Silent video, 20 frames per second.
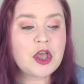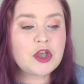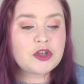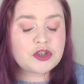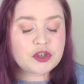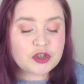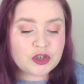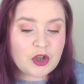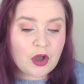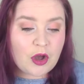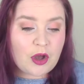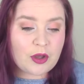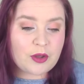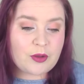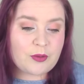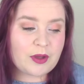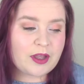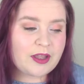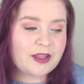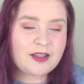
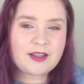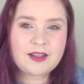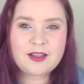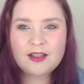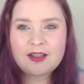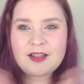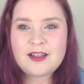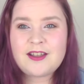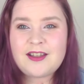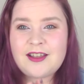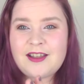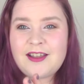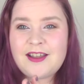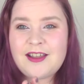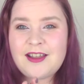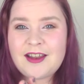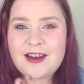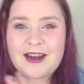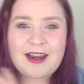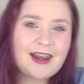So
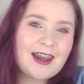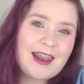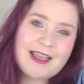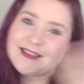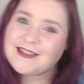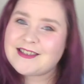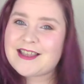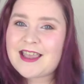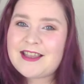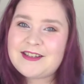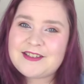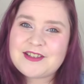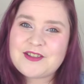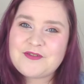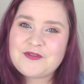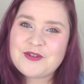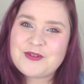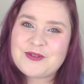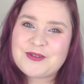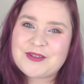let's get into the
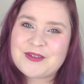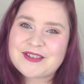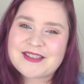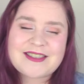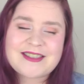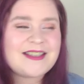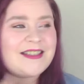rules.